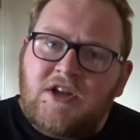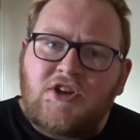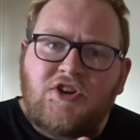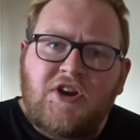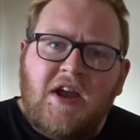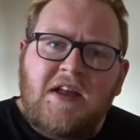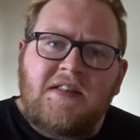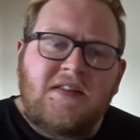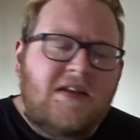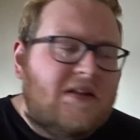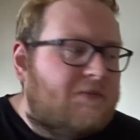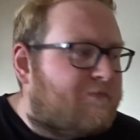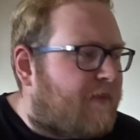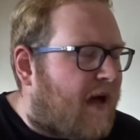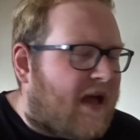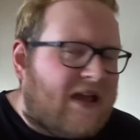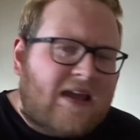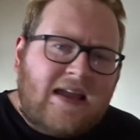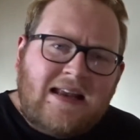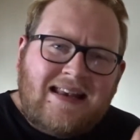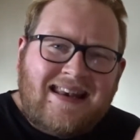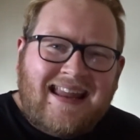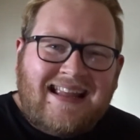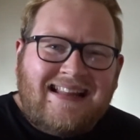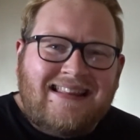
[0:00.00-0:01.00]
created
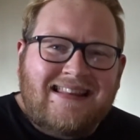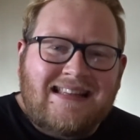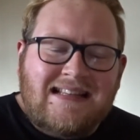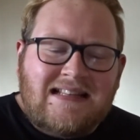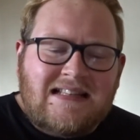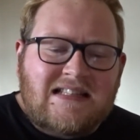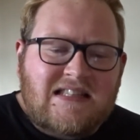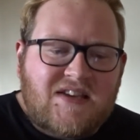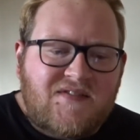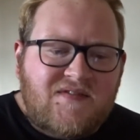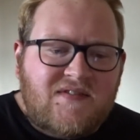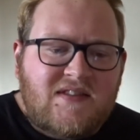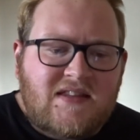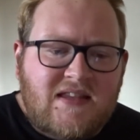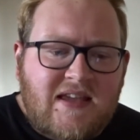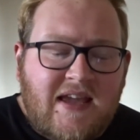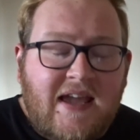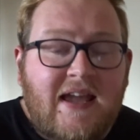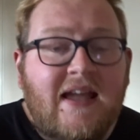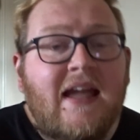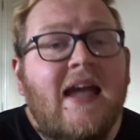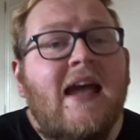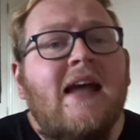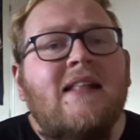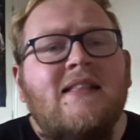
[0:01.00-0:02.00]
back in
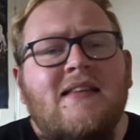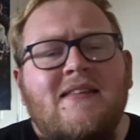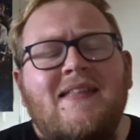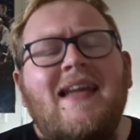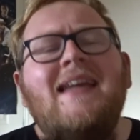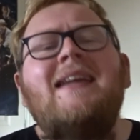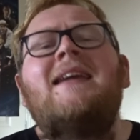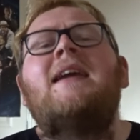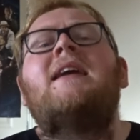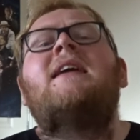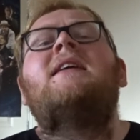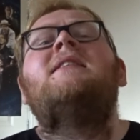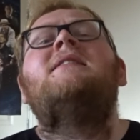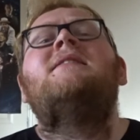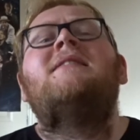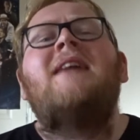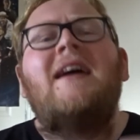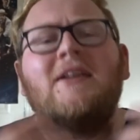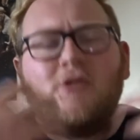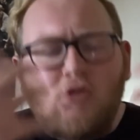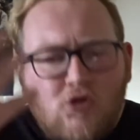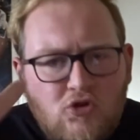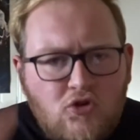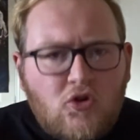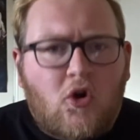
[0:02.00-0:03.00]
1978 to then get
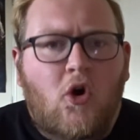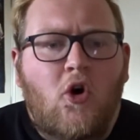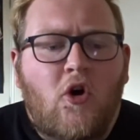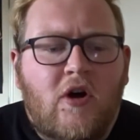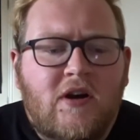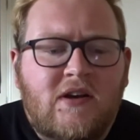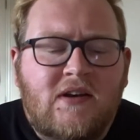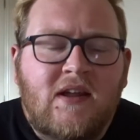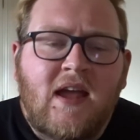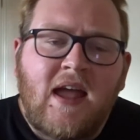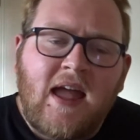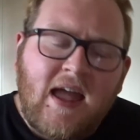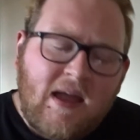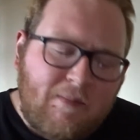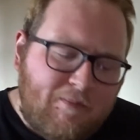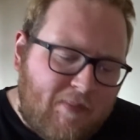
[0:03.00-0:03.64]
continued on